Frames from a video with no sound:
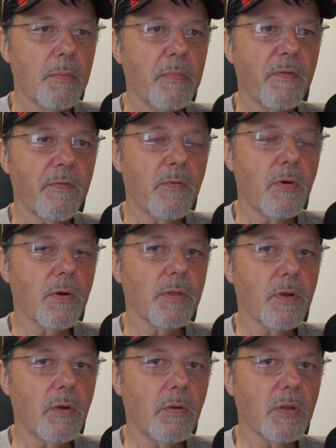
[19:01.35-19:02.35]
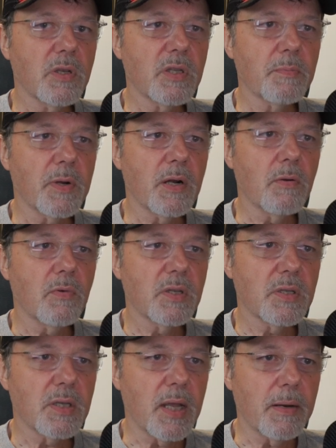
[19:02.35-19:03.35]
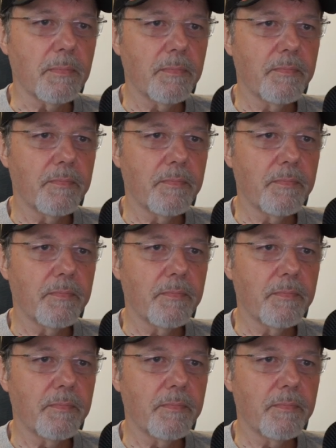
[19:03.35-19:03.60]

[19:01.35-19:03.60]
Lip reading: before the Holy Spirit was sent.